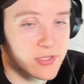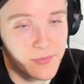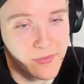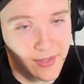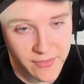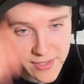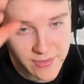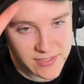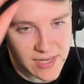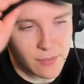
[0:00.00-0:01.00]
or something like
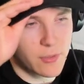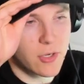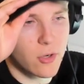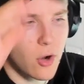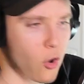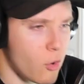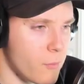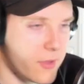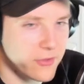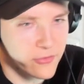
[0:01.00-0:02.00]
that. That's kind of where her
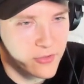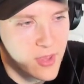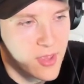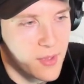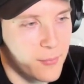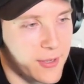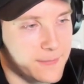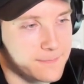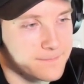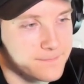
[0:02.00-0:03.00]
home is,
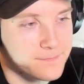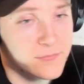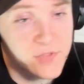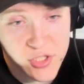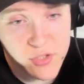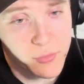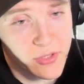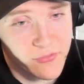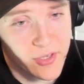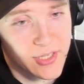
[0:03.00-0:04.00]
but she's a
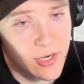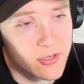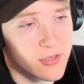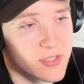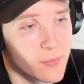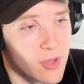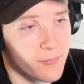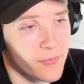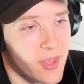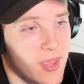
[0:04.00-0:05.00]
really fun character as
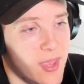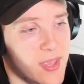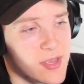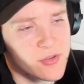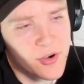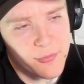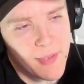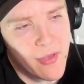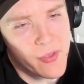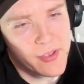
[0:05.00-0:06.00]
well. And Darth
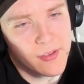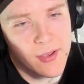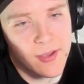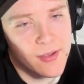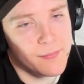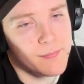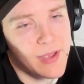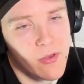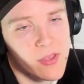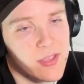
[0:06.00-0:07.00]
Malik.
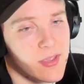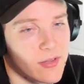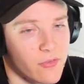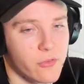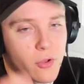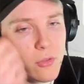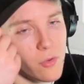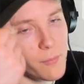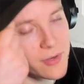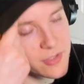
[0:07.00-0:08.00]
Malik can
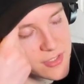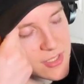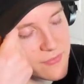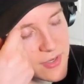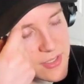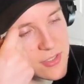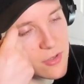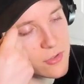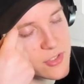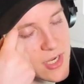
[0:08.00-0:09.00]
solo a bunch of stuff on his
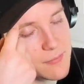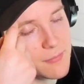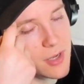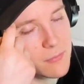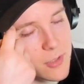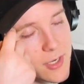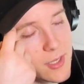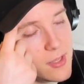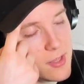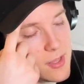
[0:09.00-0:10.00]
own. You just gotta mod him right